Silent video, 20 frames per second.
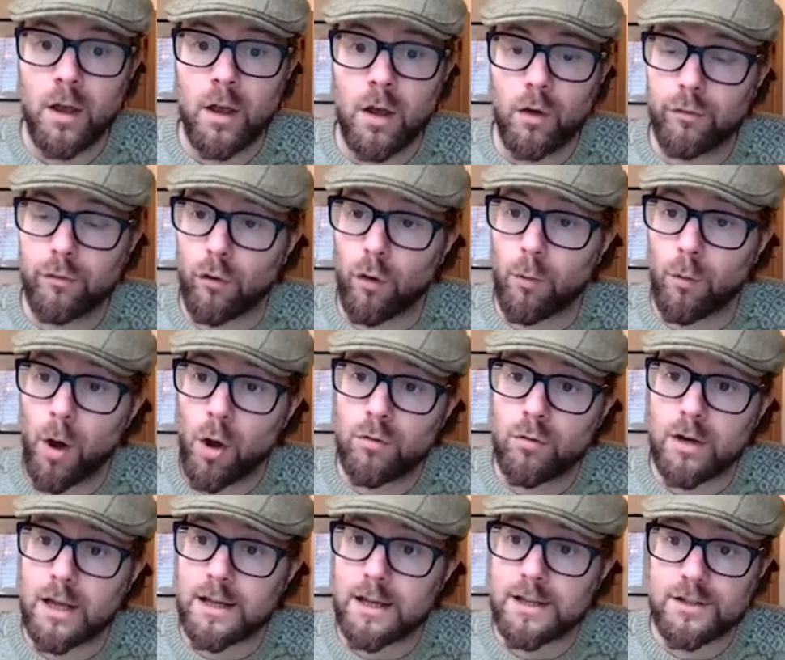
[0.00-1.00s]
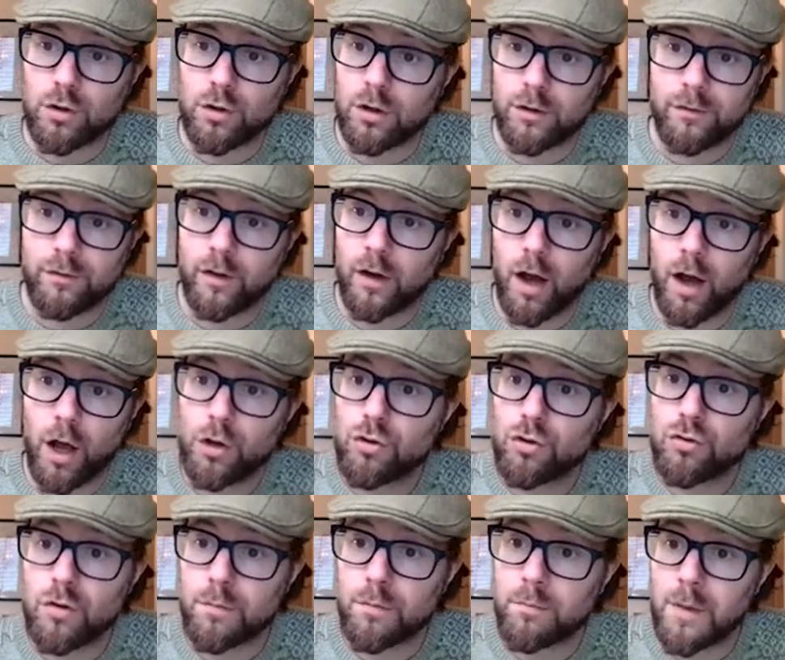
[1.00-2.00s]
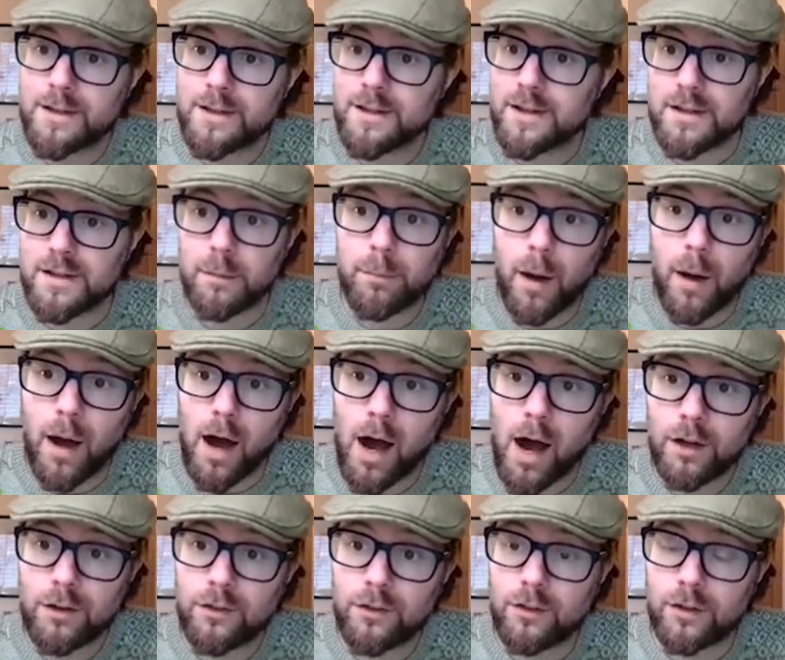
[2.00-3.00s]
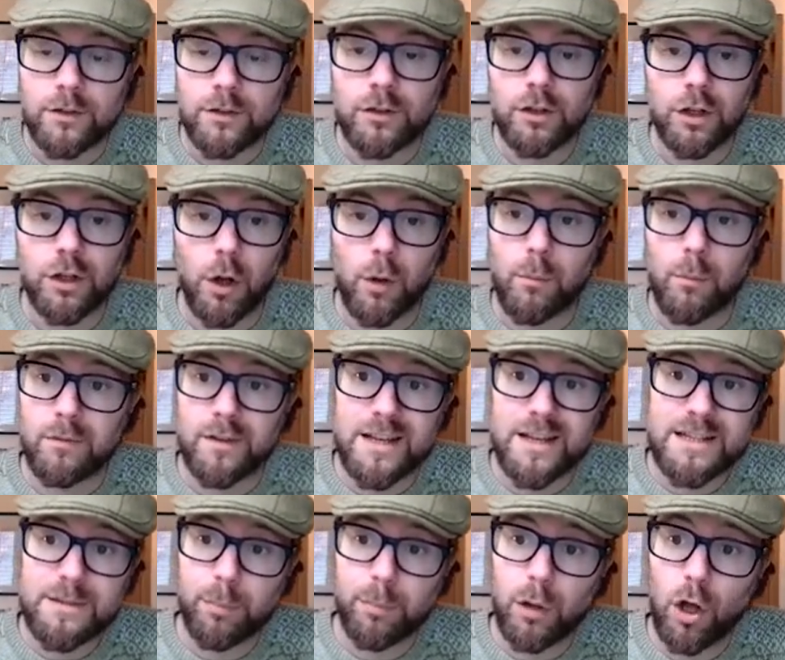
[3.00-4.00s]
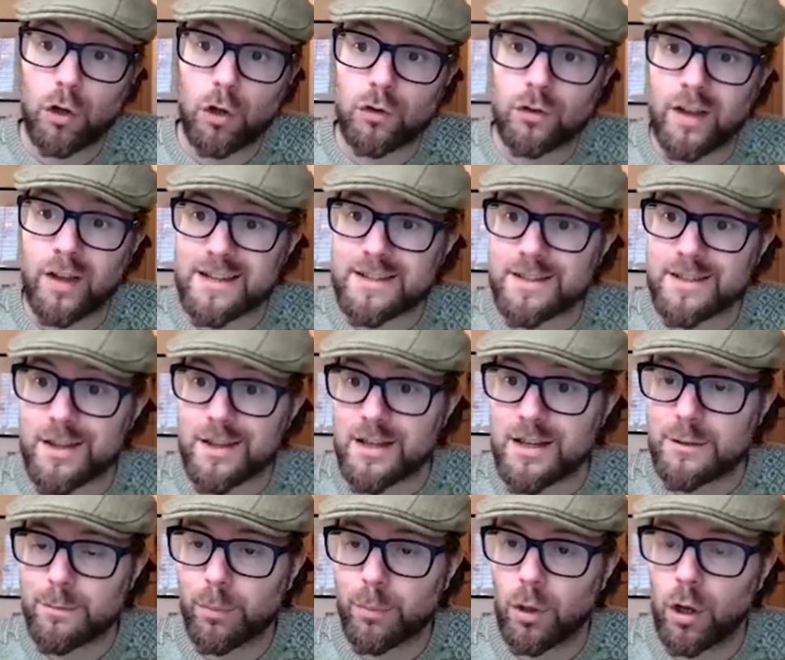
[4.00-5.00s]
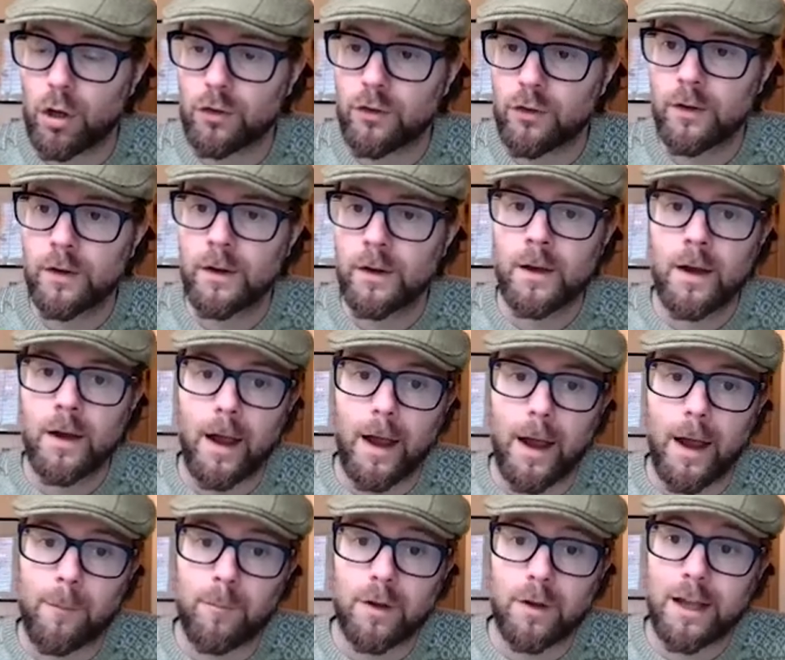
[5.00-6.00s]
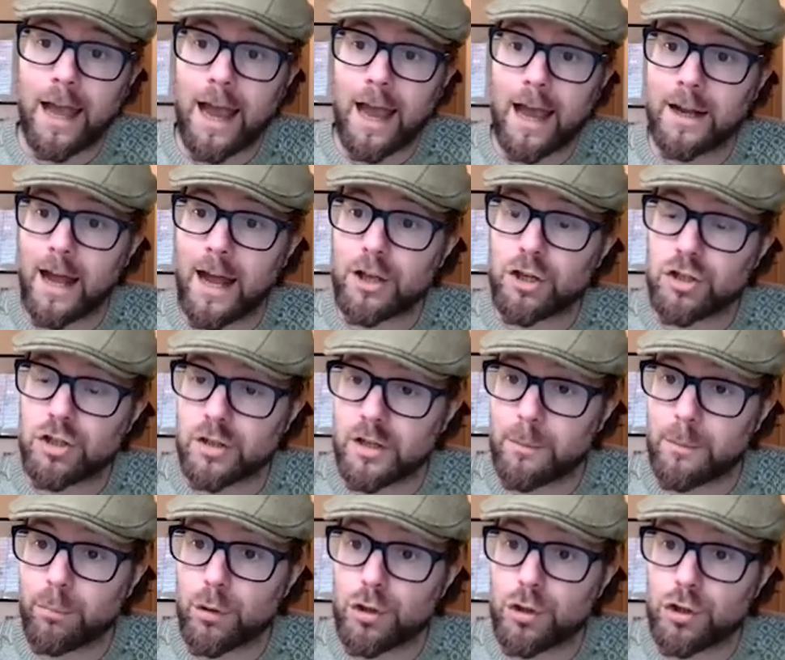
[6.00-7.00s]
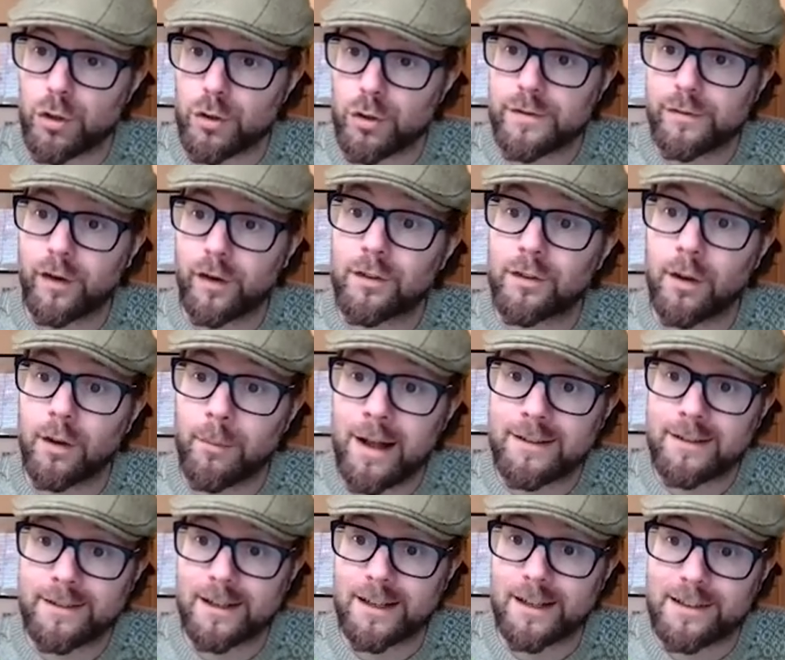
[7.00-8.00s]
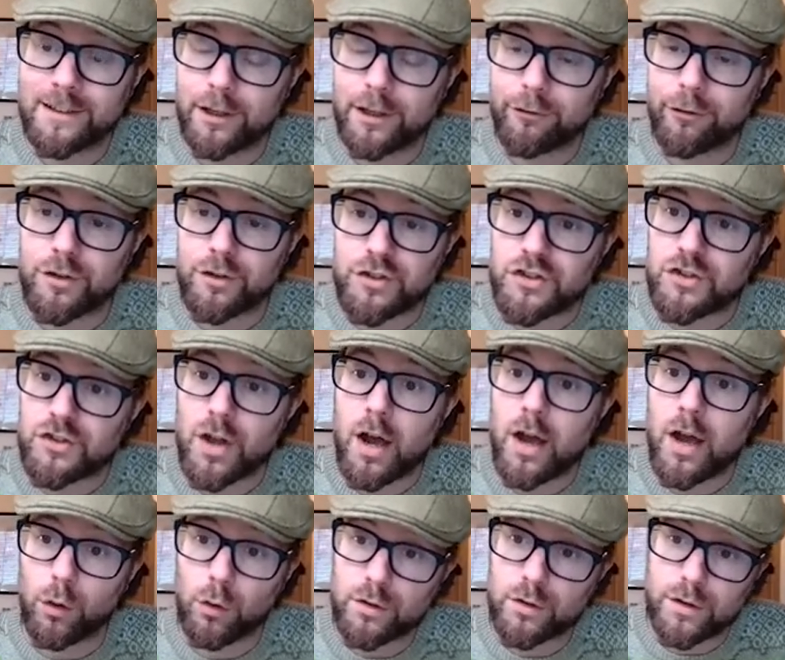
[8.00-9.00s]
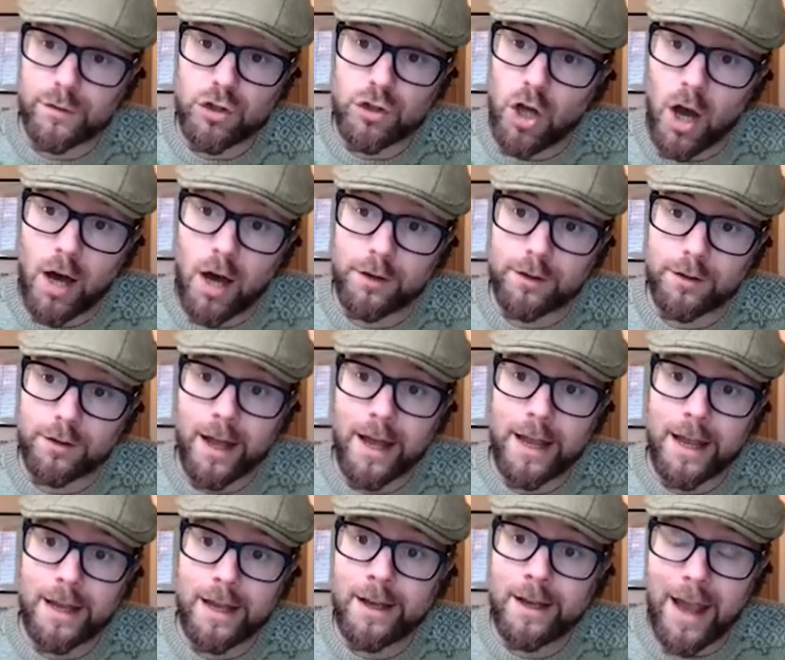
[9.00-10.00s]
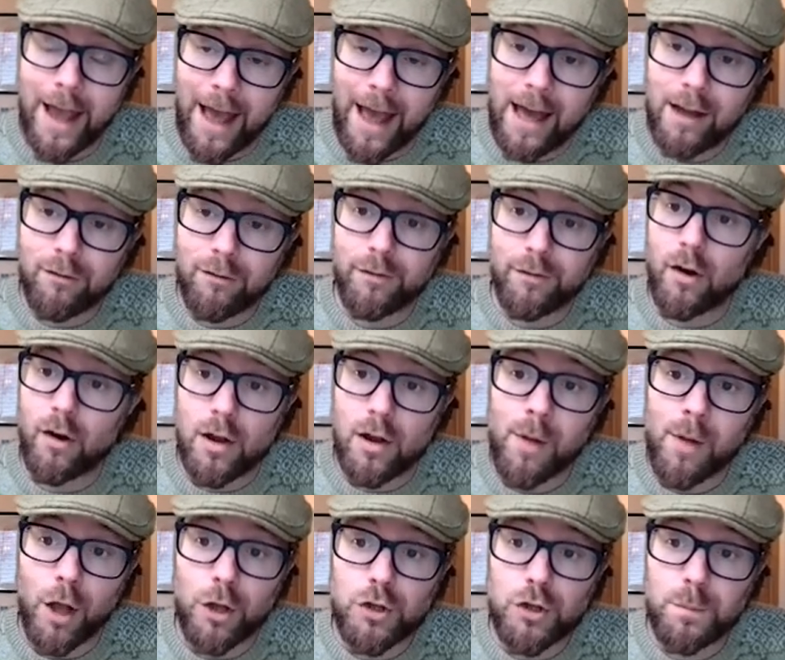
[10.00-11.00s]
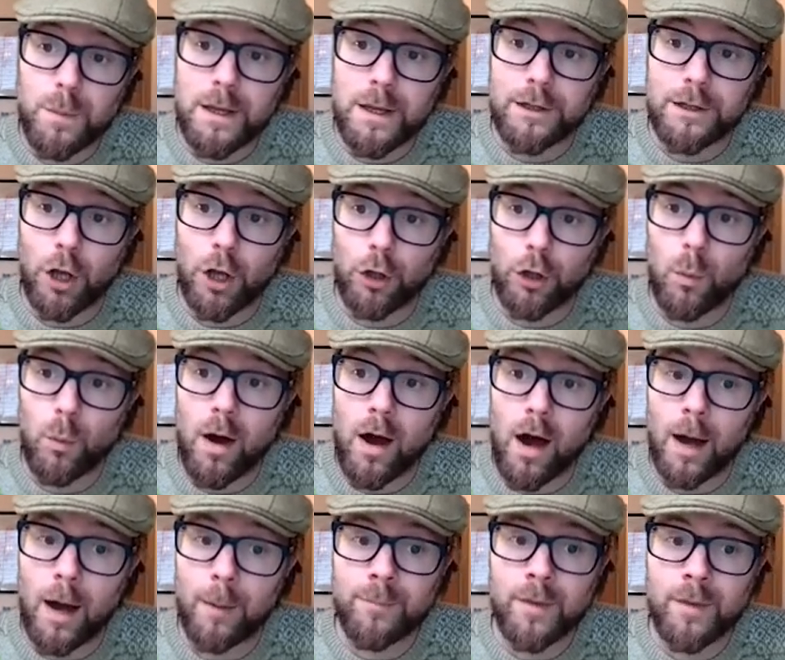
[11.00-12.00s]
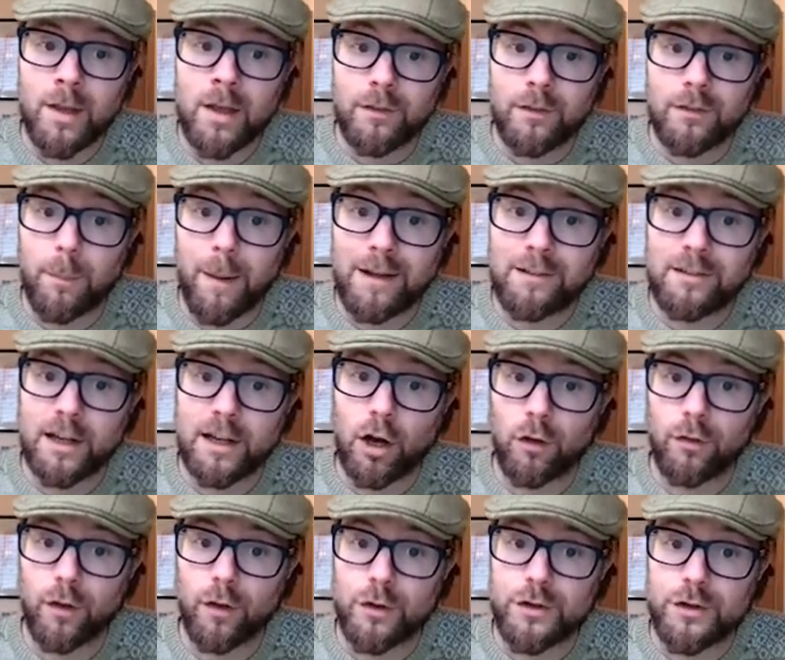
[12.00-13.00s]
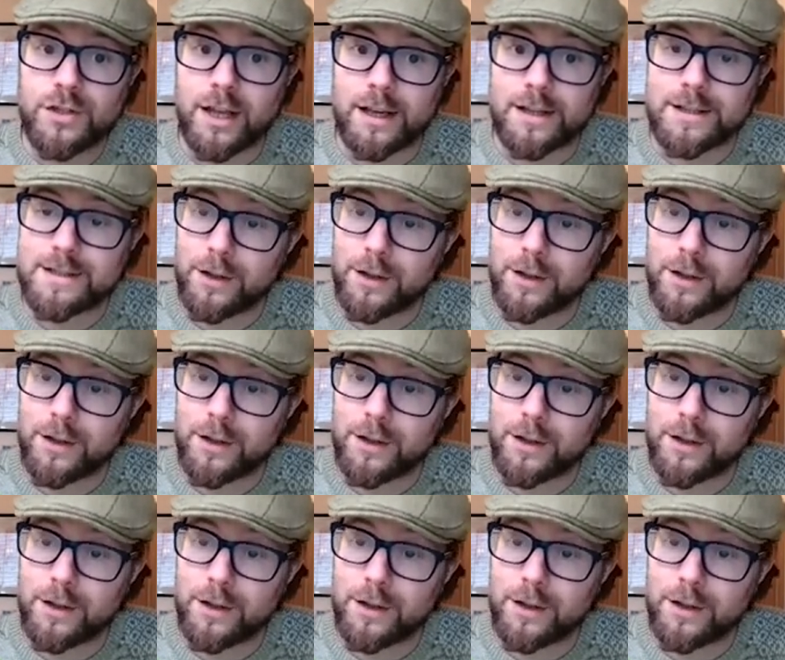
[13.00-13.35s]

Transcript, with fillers: from only sort of one hundred meters apart, and you know, this plot next to this plot, um, can actually produce fundamentally different styles of Chardonnay and very much Pinot Noir, depending on those things.